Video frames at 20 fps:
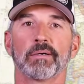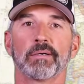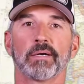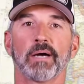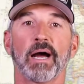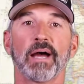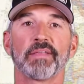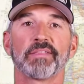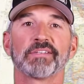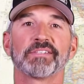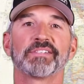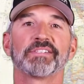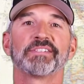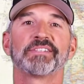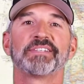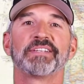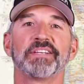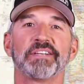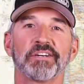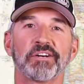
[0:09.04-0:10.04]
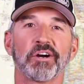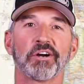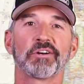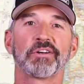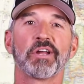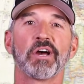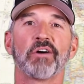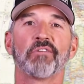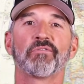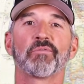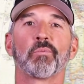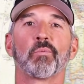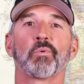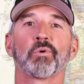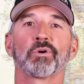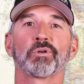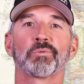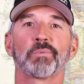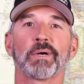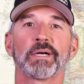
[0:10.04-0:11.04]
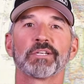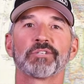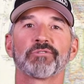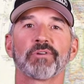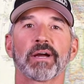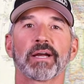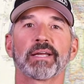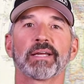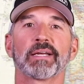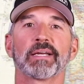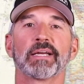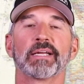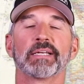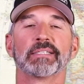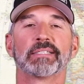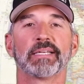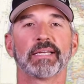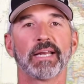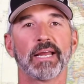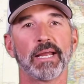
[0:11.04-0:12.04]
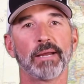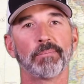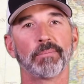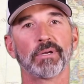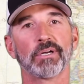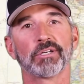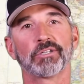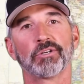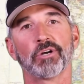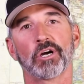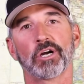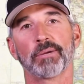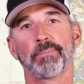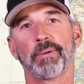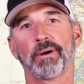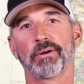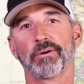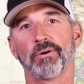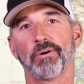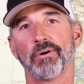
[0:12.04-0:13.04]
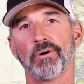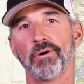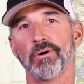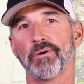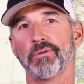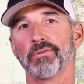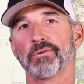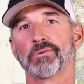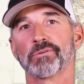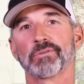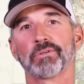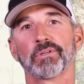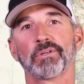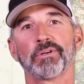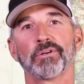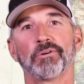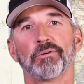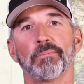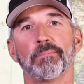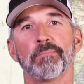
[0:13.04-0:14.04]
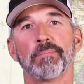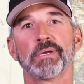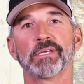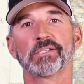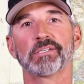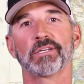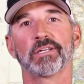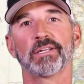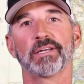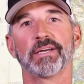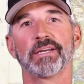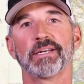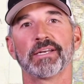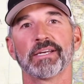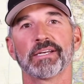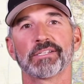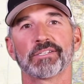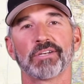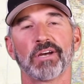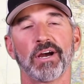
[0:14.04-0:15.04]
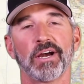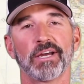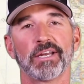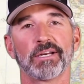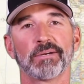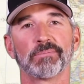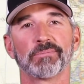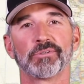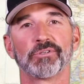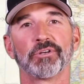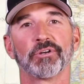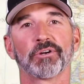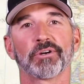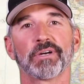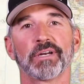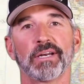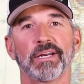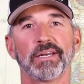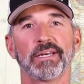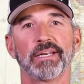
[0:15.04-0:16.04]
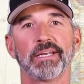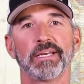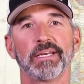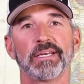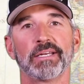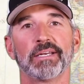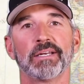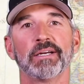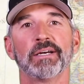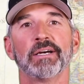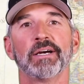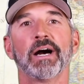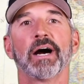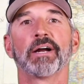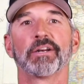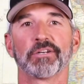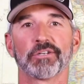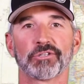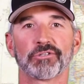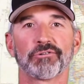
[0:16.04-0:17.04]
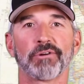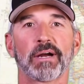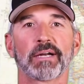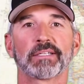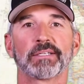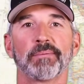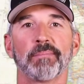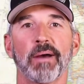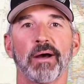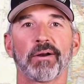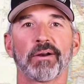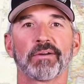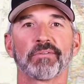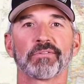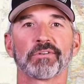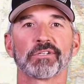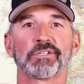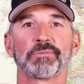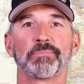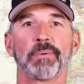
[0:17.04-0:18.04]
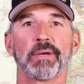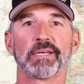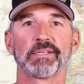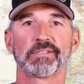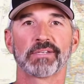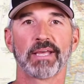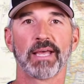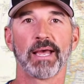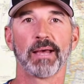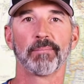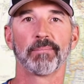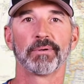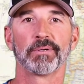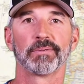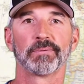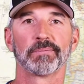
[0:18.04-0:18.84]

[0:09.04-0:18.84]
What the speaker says: Hi, this is Dean Cardinale from Worldwide Trekking, and today I'm going to talk about all those little miscellaneous items you're going to need on your trek to Mount Everest Base Camp.